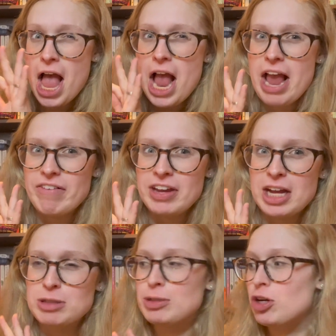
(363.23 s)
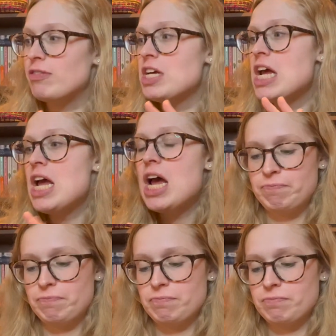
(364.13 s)
if you catch my drift.
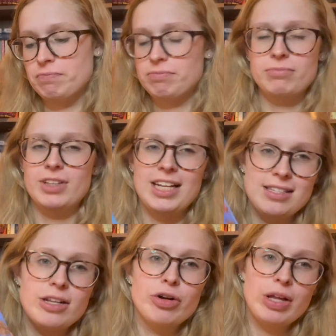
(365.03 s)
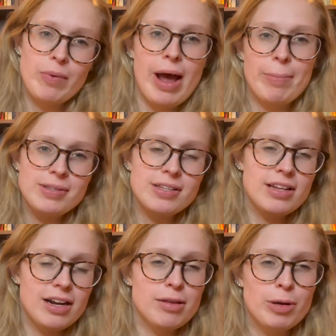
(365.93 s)
That's literally what happens in
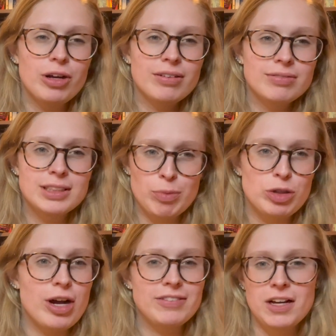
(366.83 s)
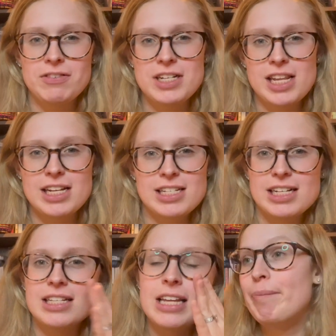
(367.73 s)
the end of the book. Someone drives off into the
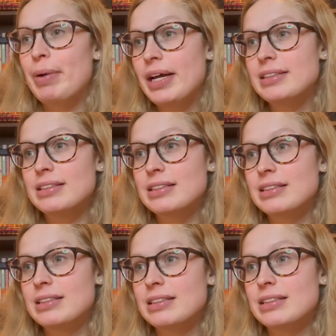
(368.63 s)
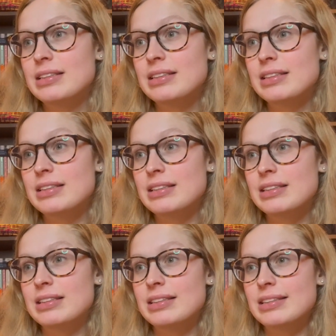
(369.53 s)
distance. But
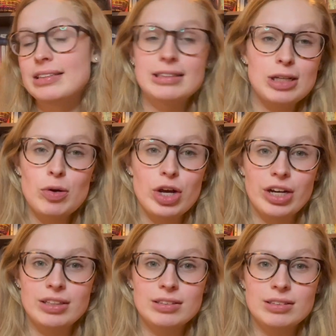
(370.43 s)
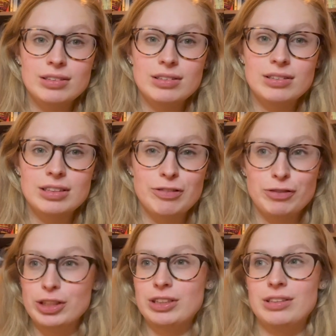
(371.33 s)
so good. The
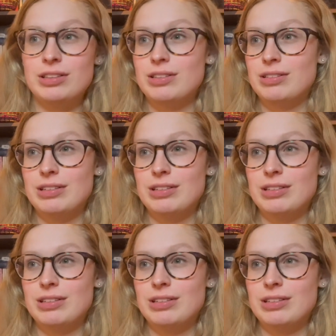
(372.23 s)
first